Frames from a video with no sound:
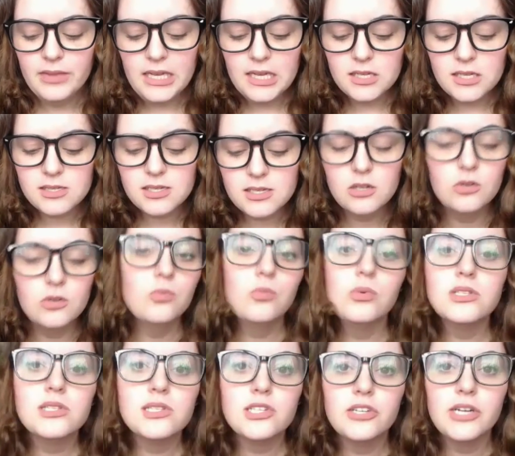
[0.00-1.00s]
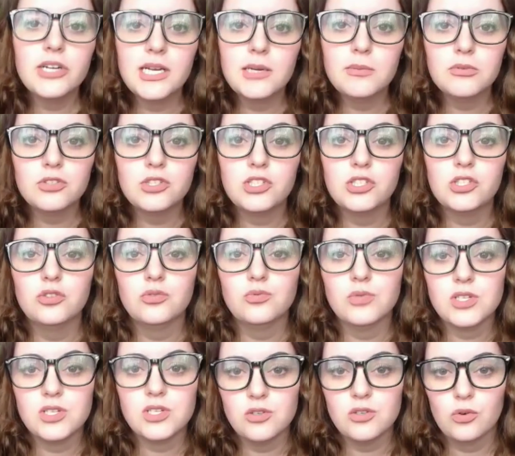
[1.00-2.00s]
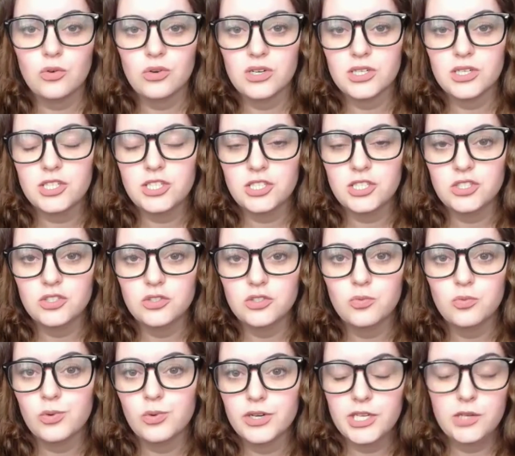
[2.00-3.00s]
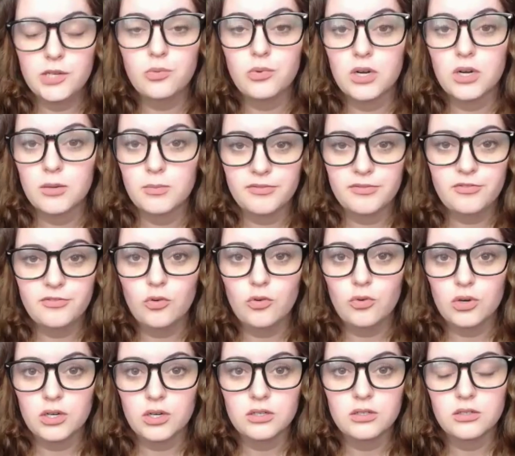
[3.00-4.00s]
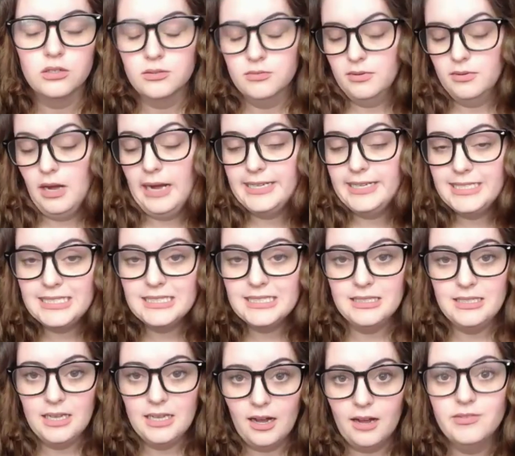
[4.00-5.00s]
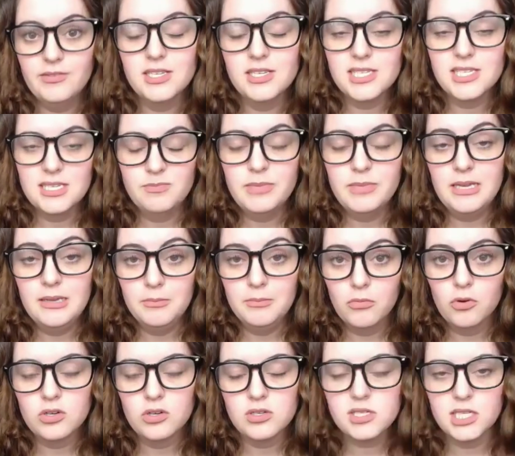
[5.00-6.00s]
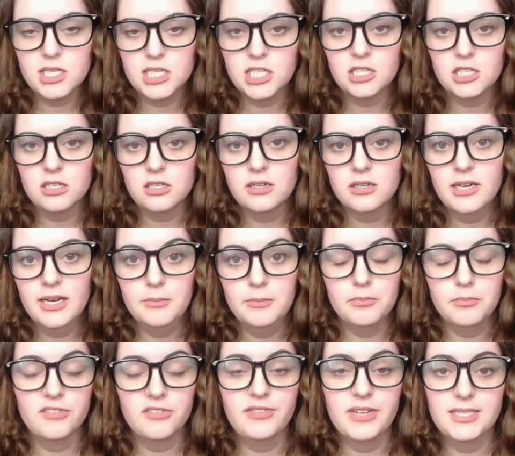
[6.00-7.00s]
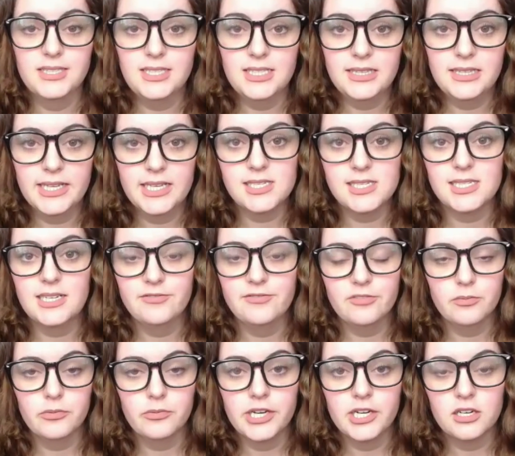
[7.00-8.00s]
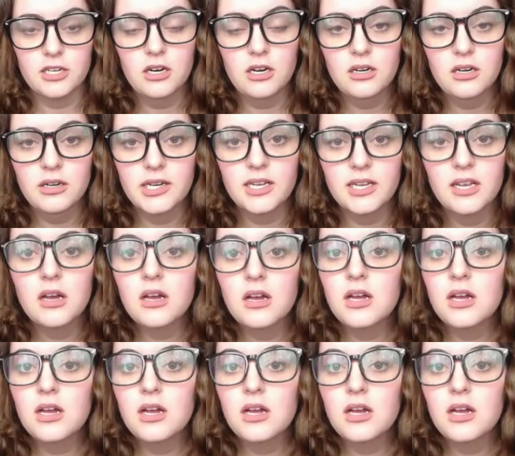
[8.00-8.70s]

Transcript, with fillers: So, once you're able to restore to where you were before, or ideally, obviously, being more secure and preventing the incident from reoccurring,